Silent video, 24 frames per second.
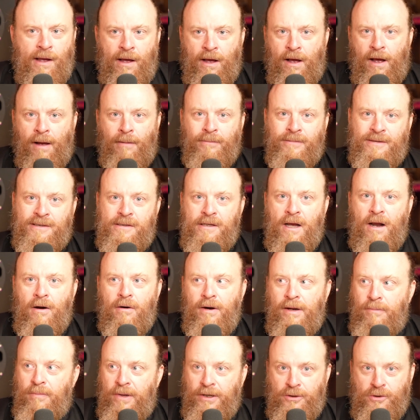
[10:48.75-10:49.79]
I'm
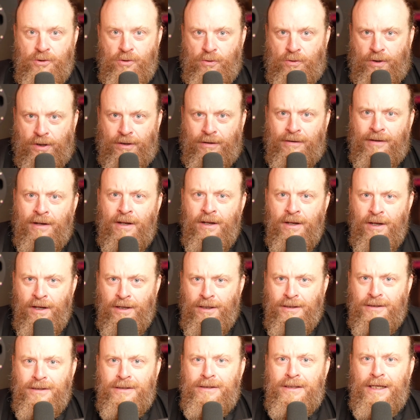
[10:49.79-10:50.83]
sorry, but you can
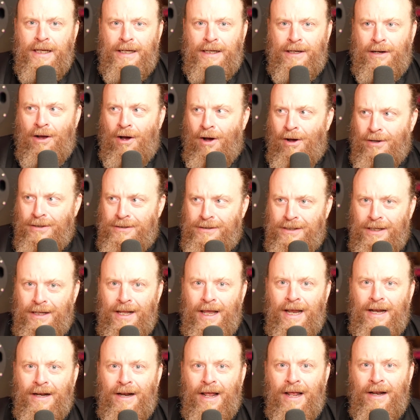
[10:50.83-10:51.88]
sit and
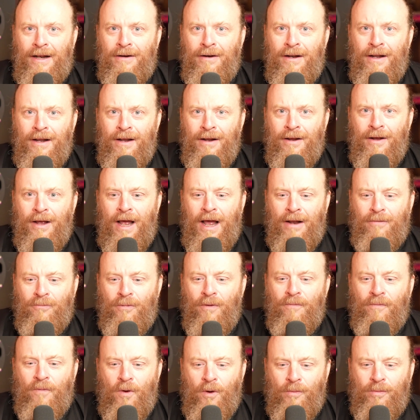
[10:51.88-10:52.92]
oscillate and
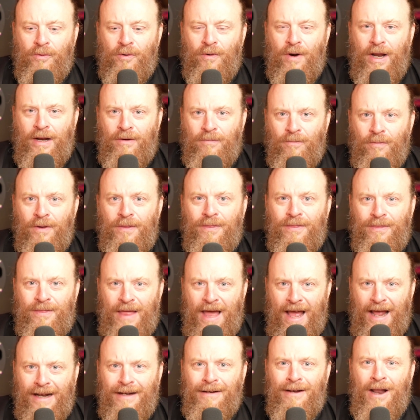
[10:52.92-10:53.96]
reverberate with
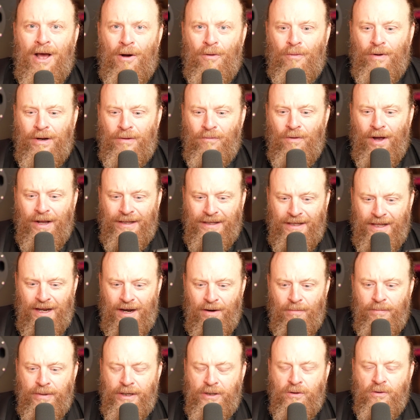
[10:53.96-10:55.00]
that knowing right there,
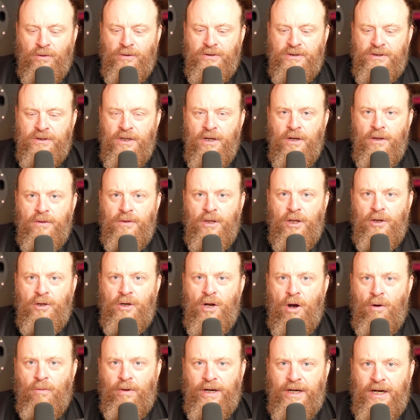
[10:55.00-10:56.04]
because the
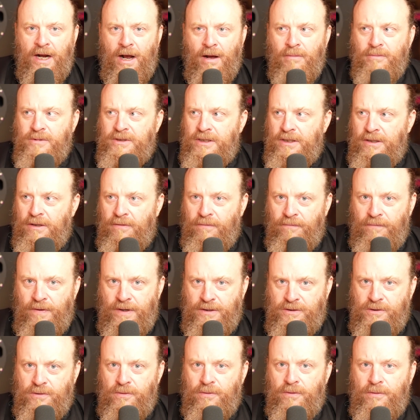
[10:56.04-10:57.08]
knowing comes in the
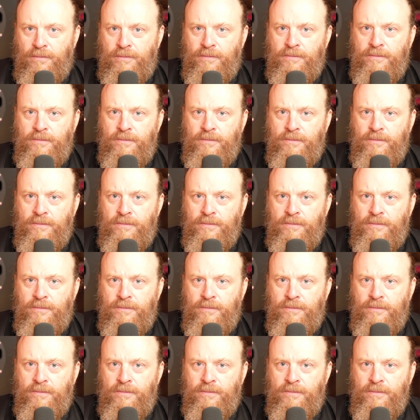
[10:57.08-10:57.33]
visceral.